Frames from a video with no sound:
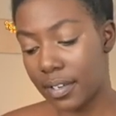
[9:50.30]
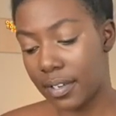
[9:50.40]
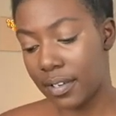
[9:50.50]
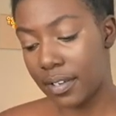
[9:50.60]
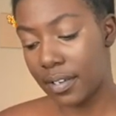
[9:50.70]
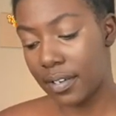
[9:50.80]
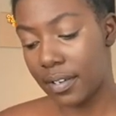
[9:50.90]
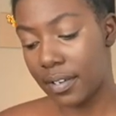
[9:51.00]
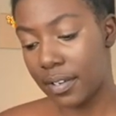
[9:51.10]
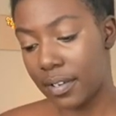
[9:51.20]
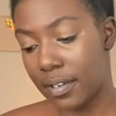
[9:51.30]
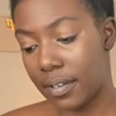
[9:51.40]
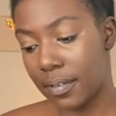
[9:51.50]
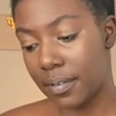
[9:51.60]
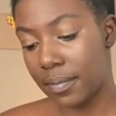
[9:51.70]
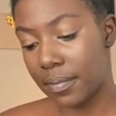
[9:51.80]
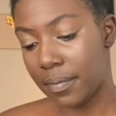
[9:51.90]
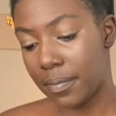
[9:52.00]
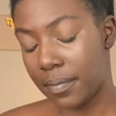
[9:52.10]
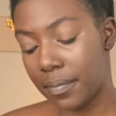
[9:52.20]

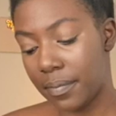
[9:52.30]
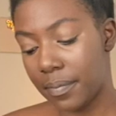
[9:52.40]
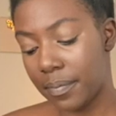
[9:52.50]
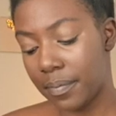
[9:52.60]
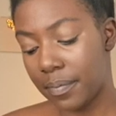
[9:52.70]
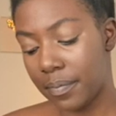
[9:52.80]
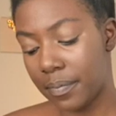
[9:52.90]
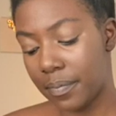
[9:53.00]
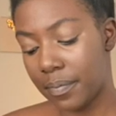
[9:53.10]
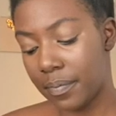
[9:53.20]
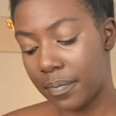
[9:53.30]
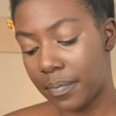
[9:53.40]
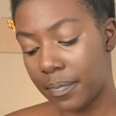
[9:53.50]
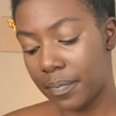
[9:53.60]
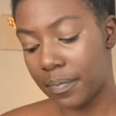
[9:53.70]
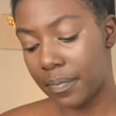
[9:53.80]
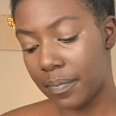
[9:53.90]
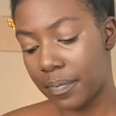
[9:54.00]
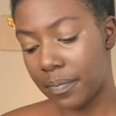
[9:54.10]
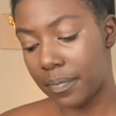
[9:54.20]
Nothing is said.